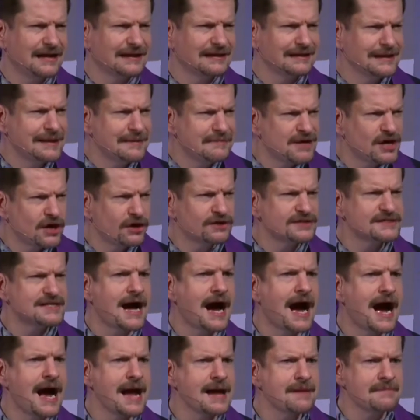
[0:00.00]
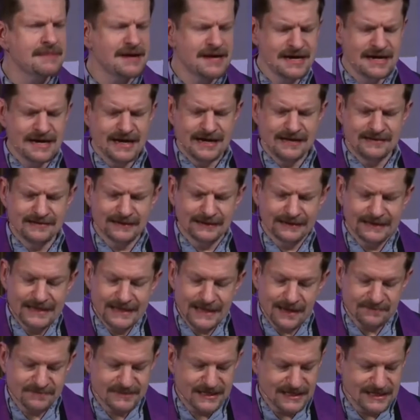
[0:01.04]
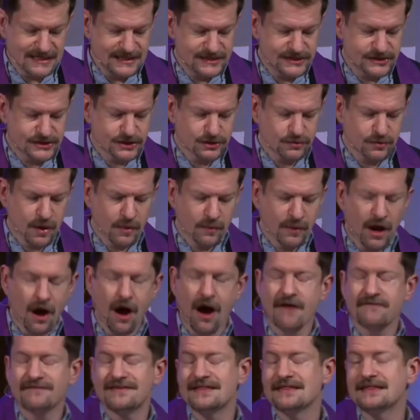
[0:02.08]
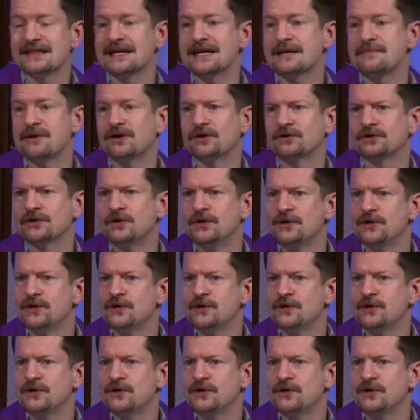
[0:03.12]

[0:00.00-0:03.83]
a liminal time in the lead up to Easter where we often think about